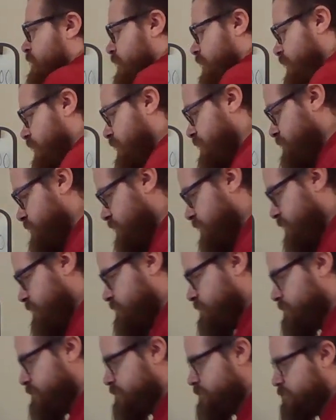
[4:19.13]
And then
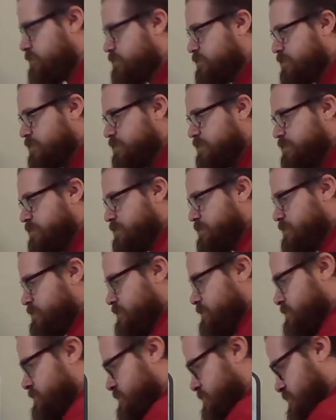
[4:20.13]
here
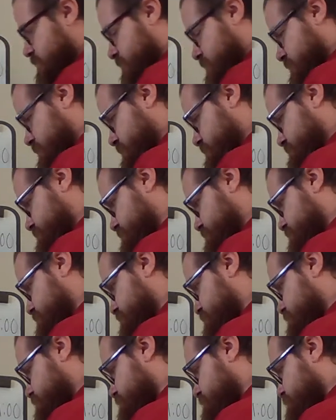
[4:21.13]
is
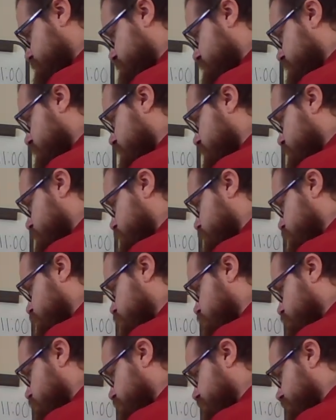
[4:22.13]

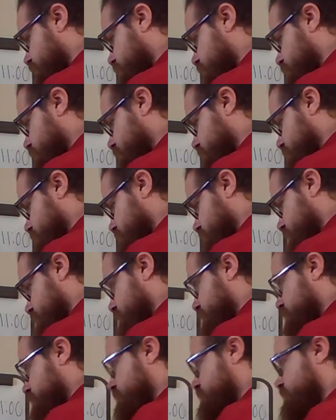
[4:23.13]
2/3.
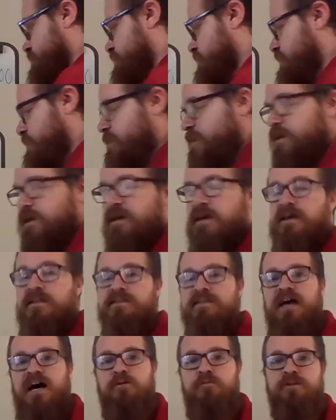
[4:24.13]

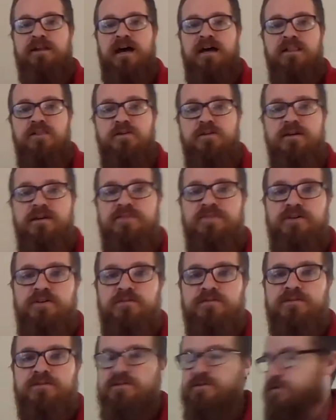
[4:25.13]
Now when I look at
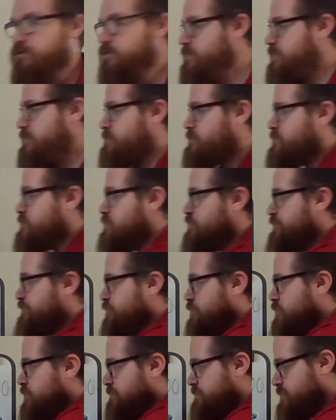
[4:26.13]
those two, here's
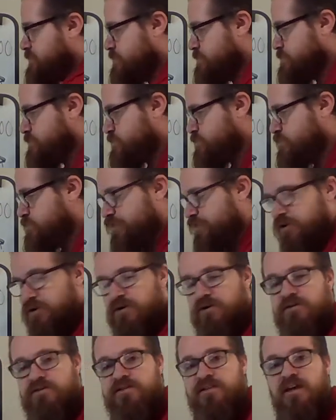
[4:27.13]
2/4, here's
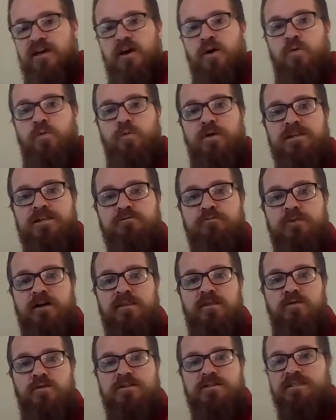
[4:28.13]
2/3. Which
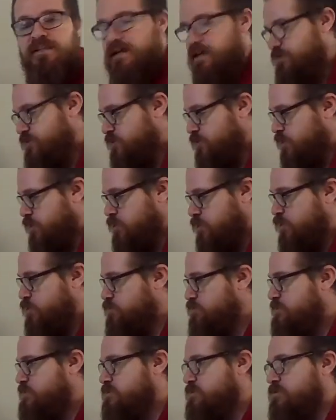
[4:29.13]
one looks like they're
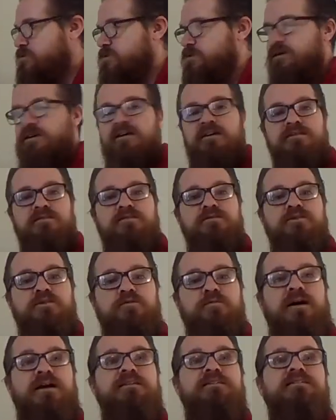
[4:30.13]
closer to the
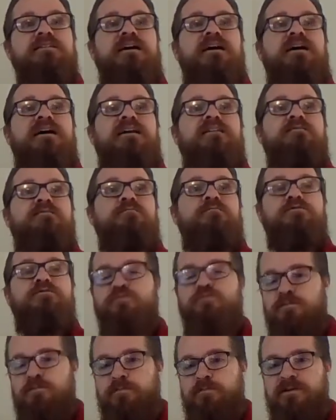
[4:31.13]
right side? Which
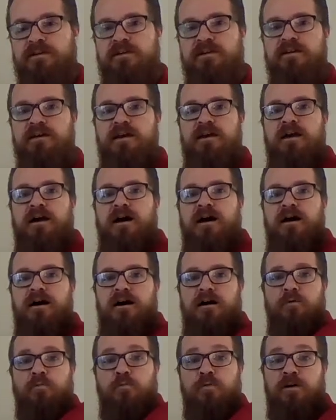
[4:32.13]
would be
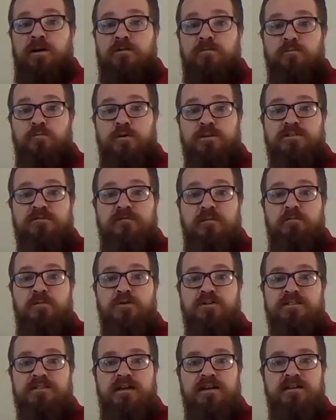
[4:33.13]
1. Which of them
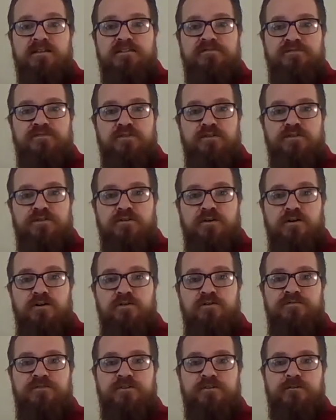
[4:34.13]
looks like it's further
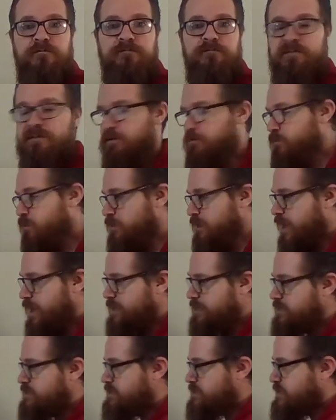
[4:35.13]
over? Well, I
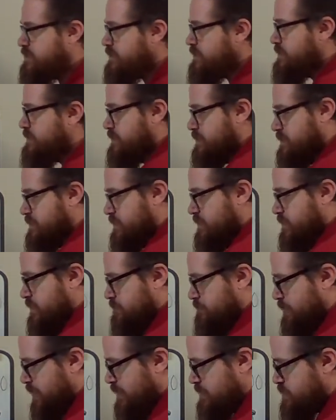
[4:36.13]
can see
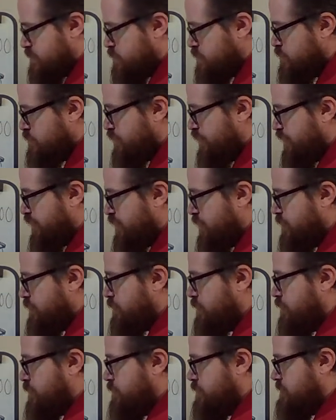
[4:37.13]
my
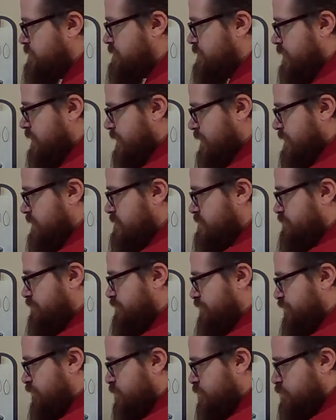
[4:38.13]
2/3 is
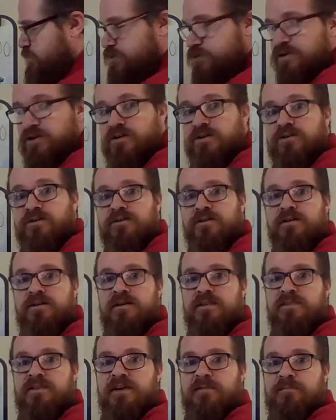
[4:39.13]
further
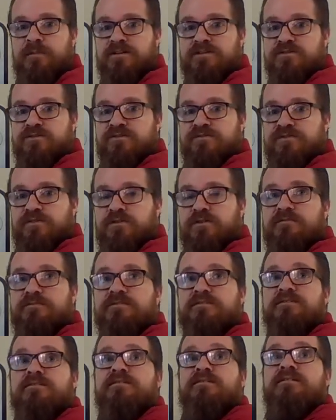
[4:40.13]
than my
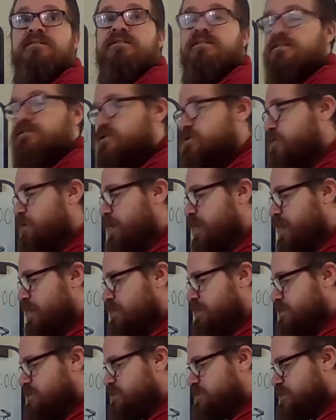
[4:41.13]
2/4. So I
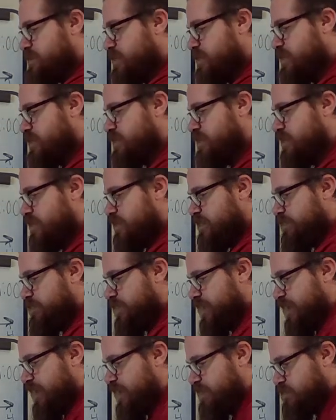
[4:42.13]
could say
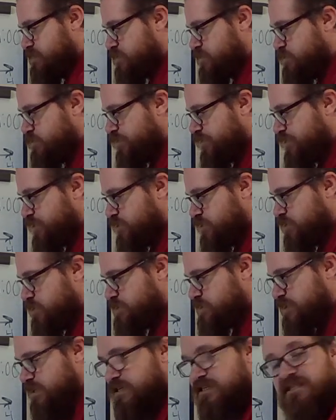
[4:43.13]
that
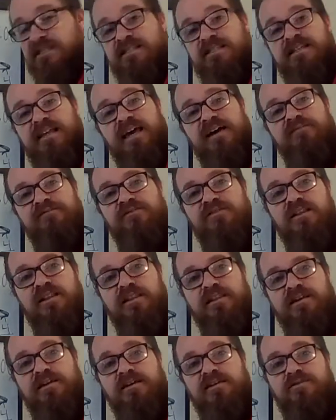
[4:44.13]
2/3 is
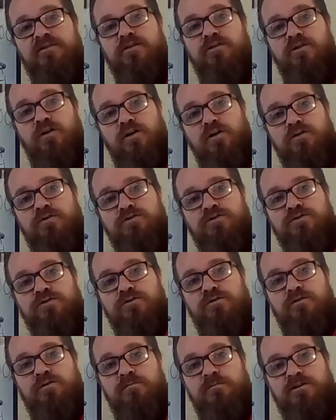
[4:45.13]
definitely the
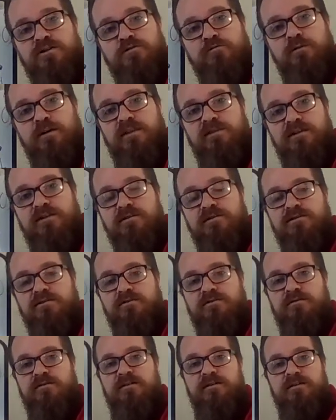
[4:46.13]
larger between these
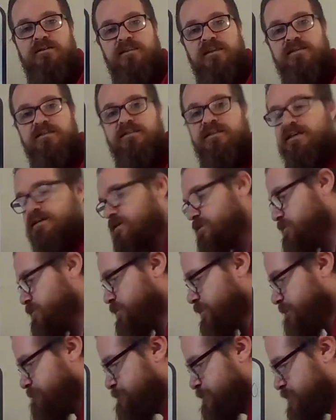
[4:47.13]
two. Let's take a
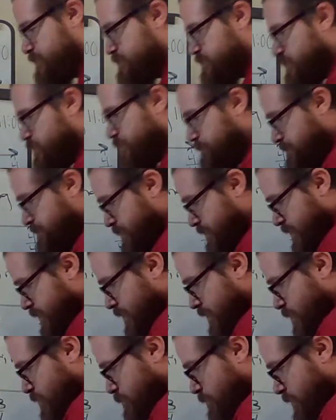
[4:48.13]
look. So
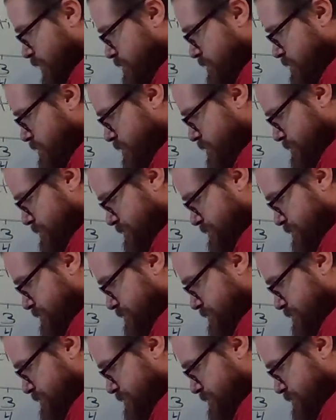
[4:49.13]
right here,